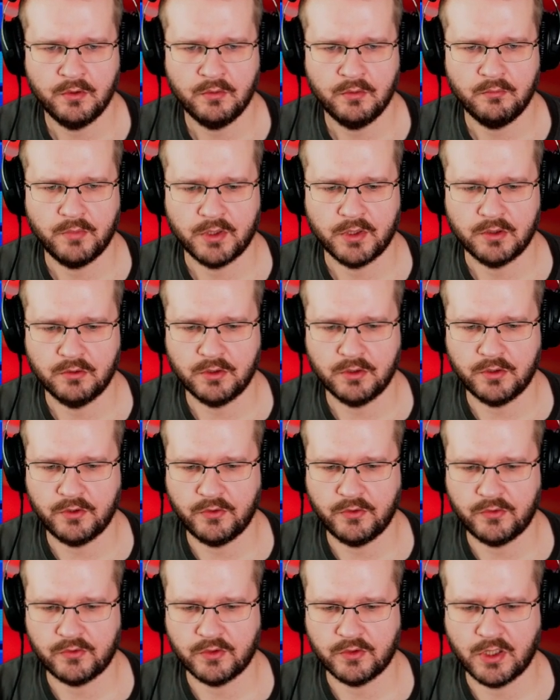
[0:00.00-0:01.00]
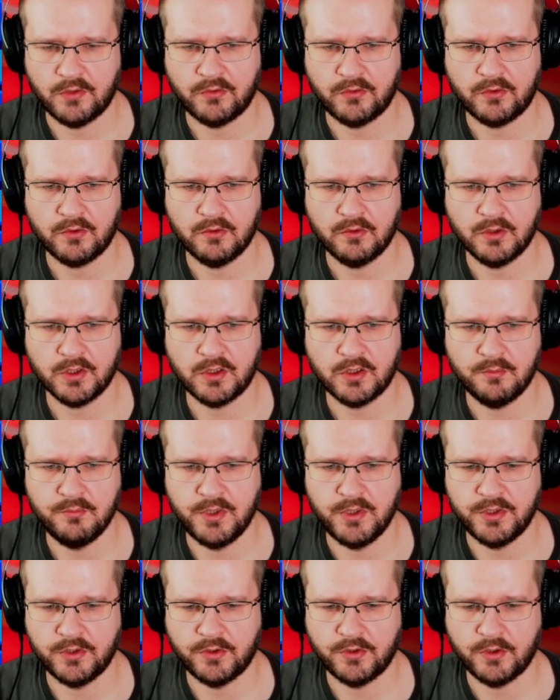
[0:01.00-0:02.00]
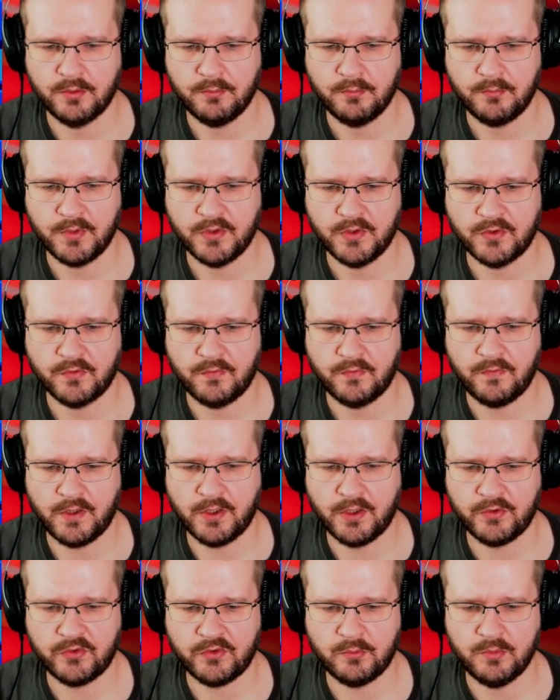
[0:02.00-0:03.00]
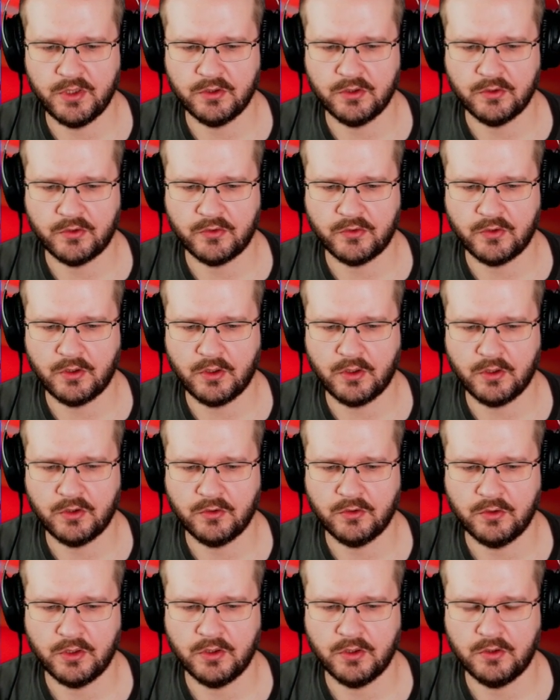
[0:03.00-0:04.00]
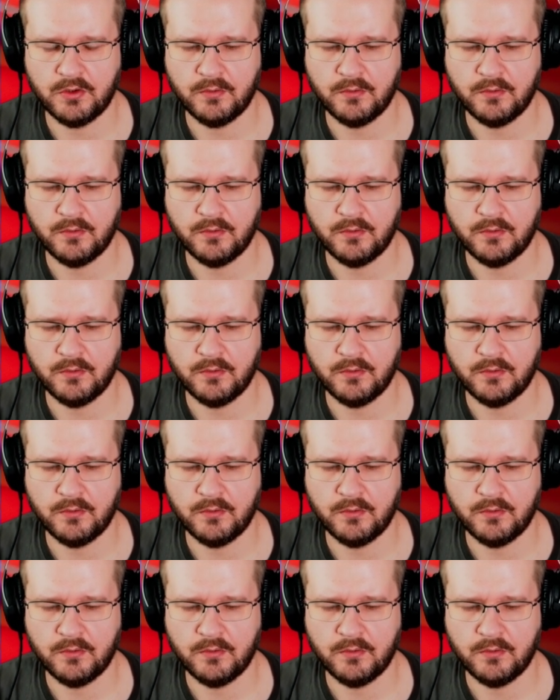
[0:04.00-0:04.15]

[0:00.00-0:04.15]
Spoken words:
But look at these drives, look at the meter there. It's a fast meter, it's hard to hit.